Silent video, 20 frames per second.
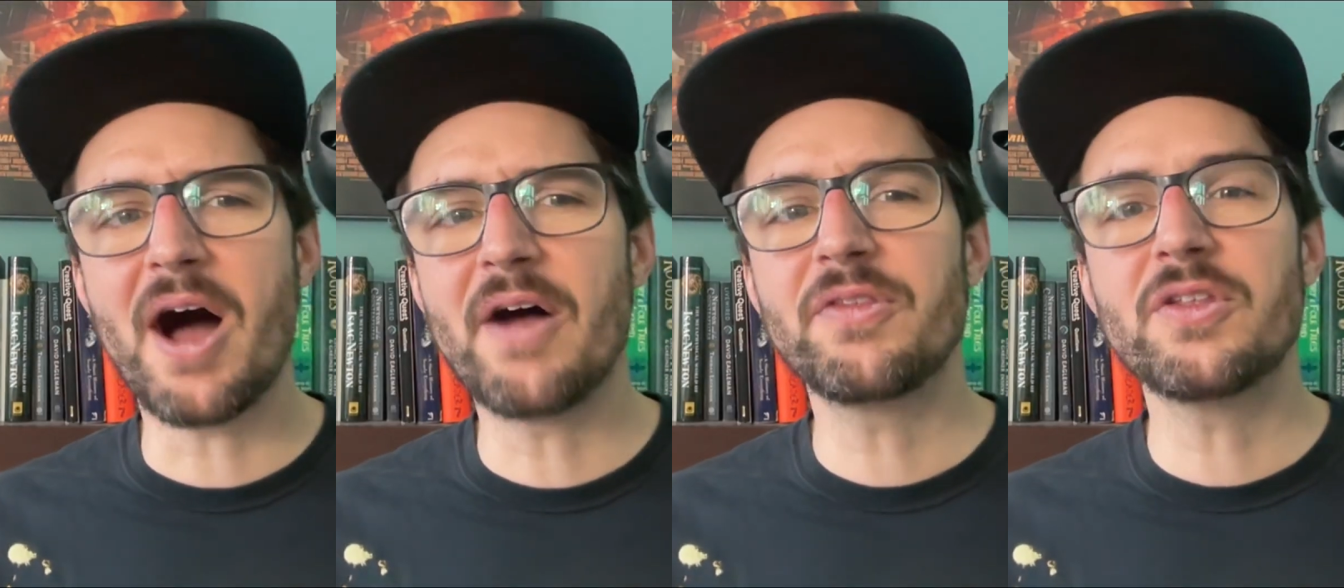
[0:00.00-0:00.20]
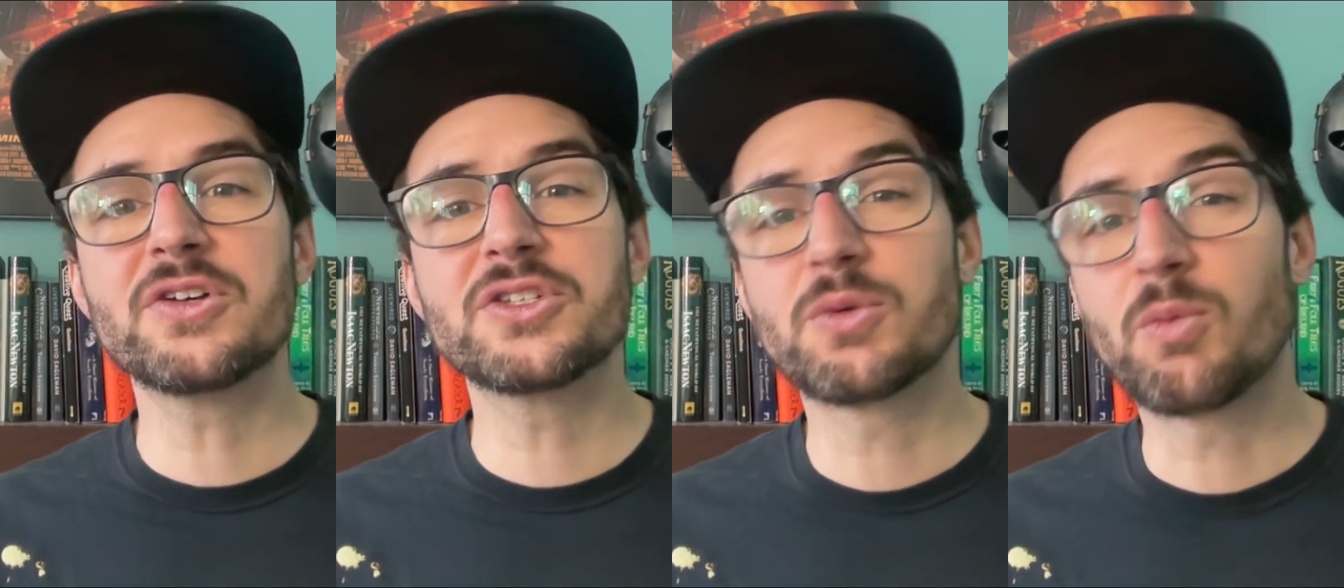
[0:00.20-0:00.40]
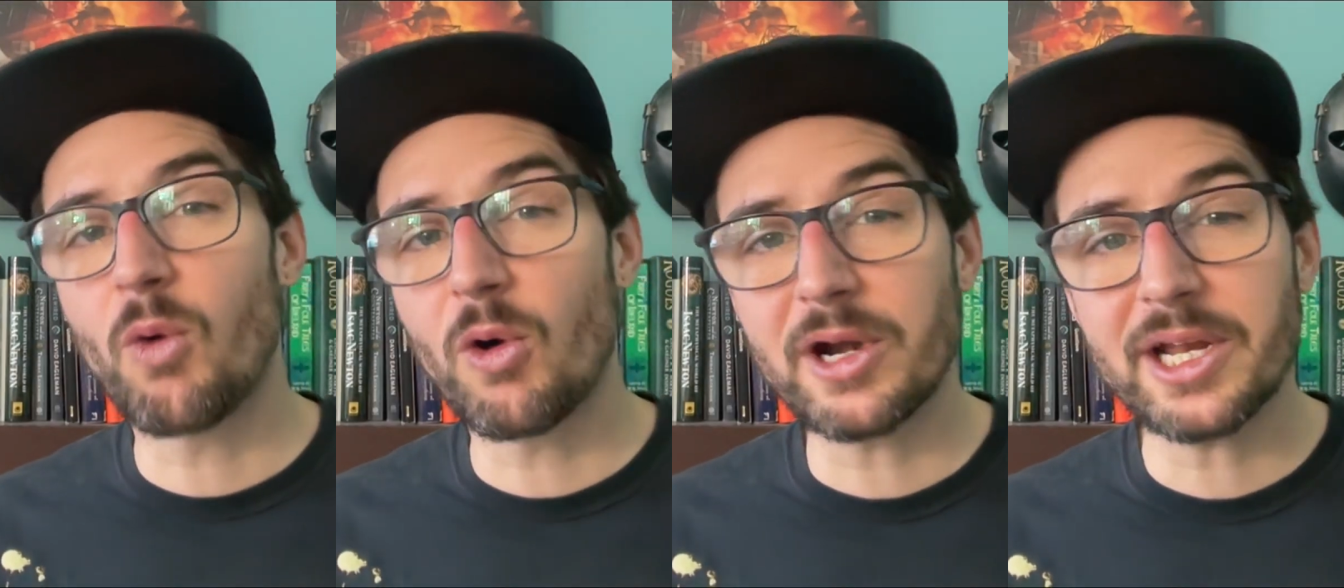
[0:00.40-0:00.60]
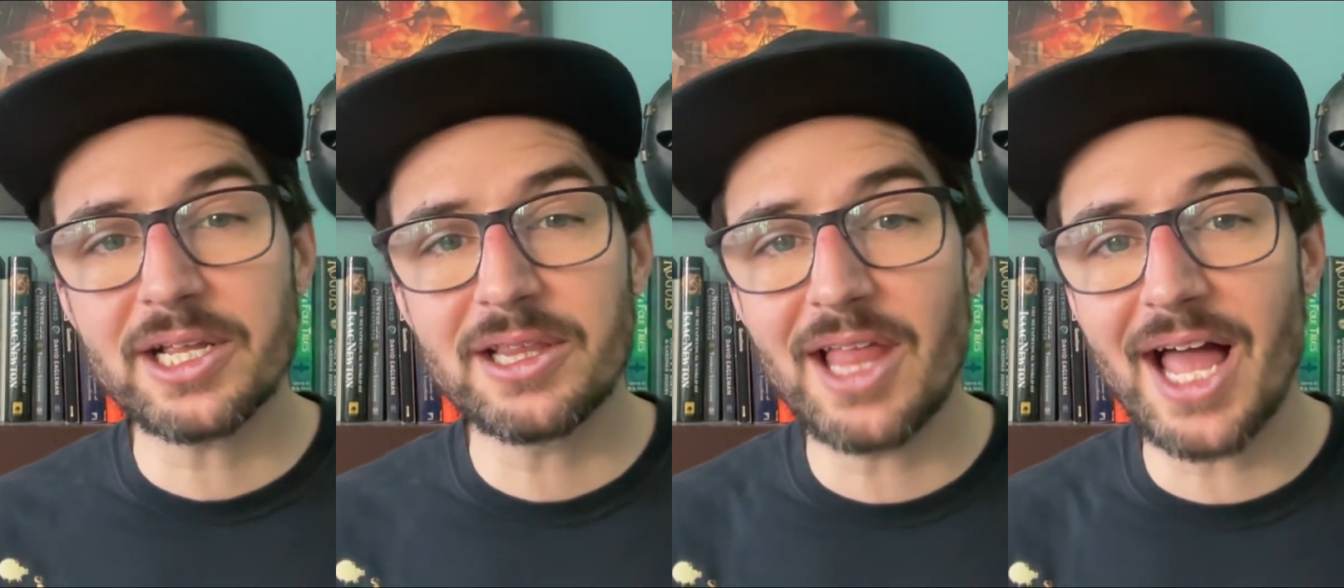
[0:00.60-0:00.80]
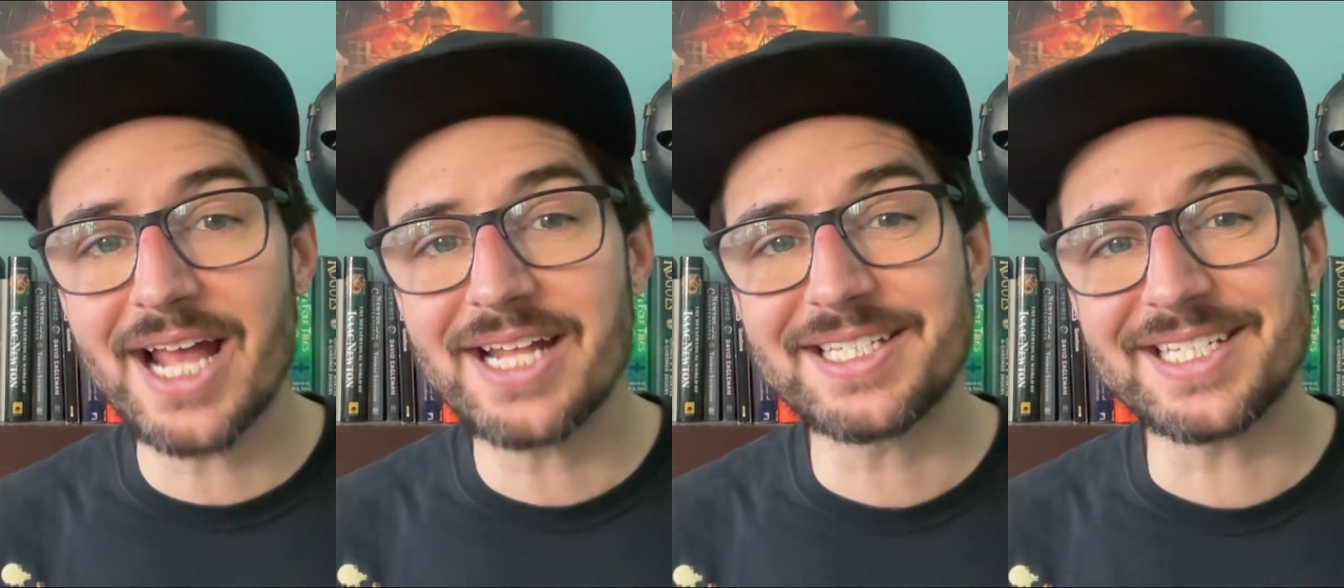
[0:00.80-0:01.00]
on those
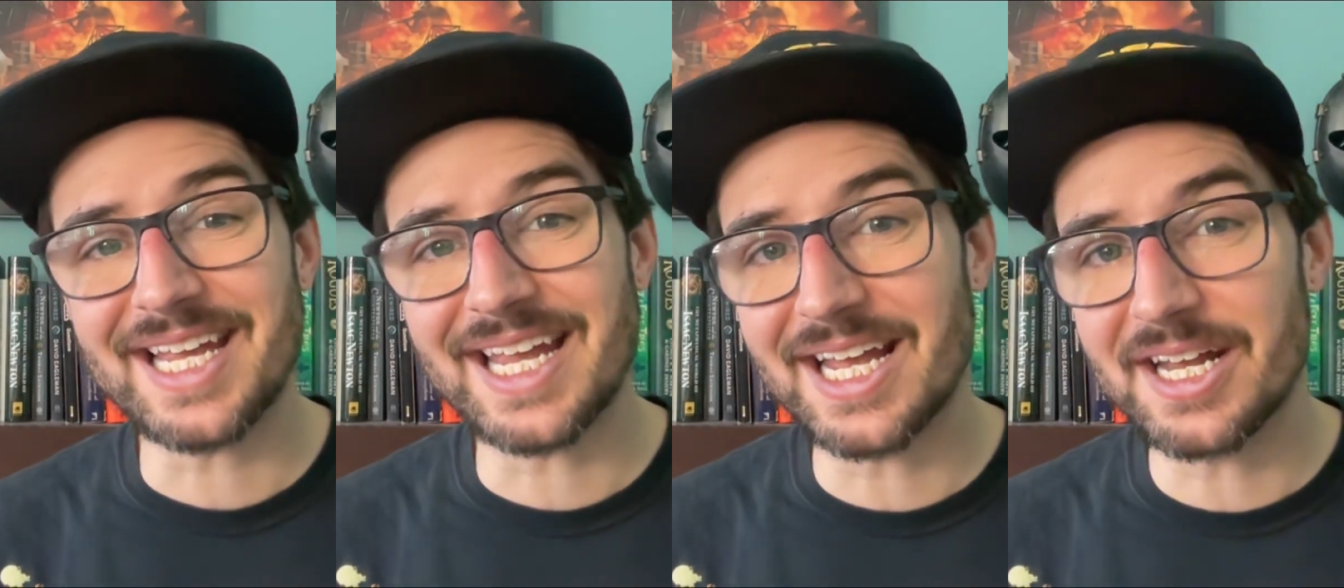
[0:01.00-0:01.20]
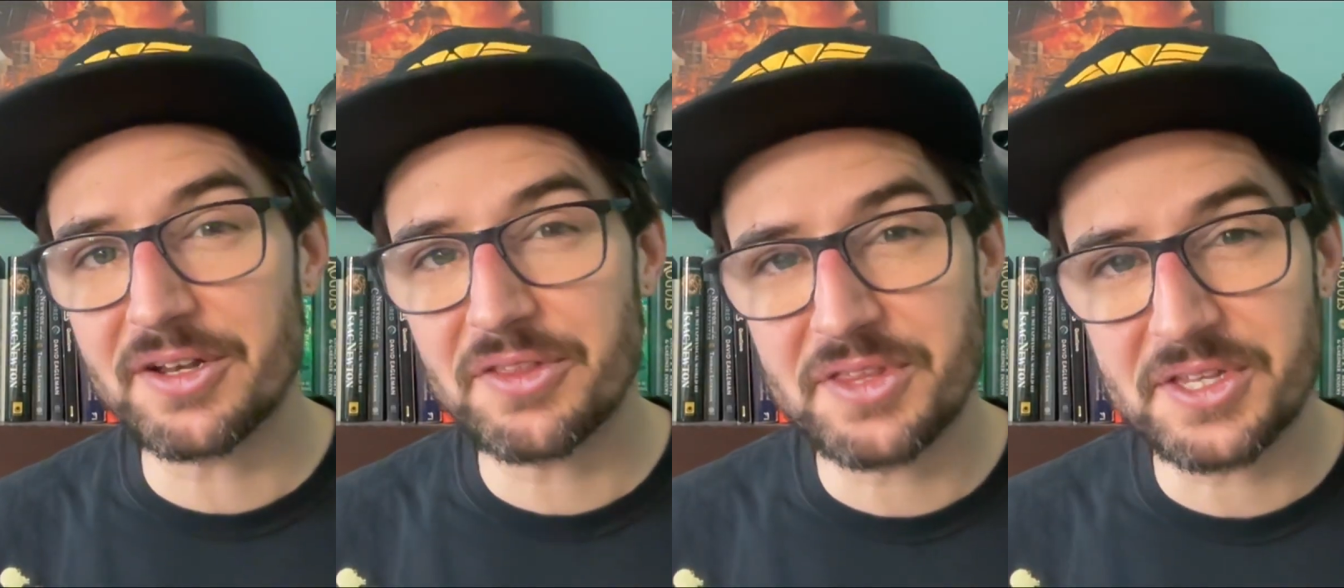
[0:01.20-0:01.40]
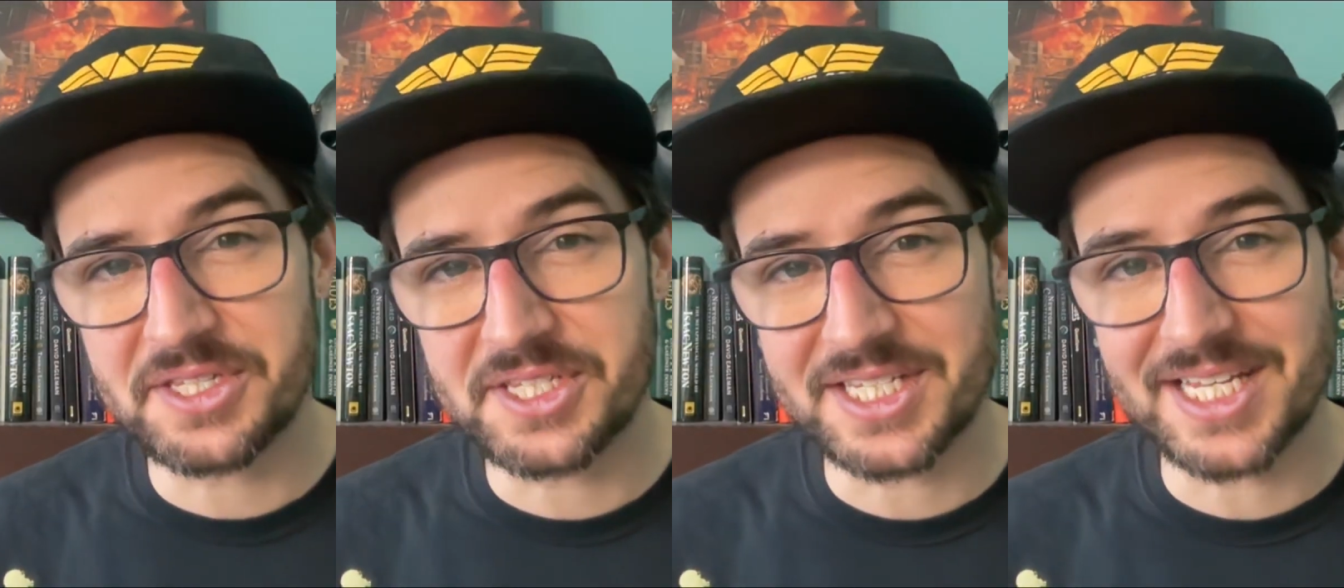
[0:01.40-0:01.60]
warning lights and the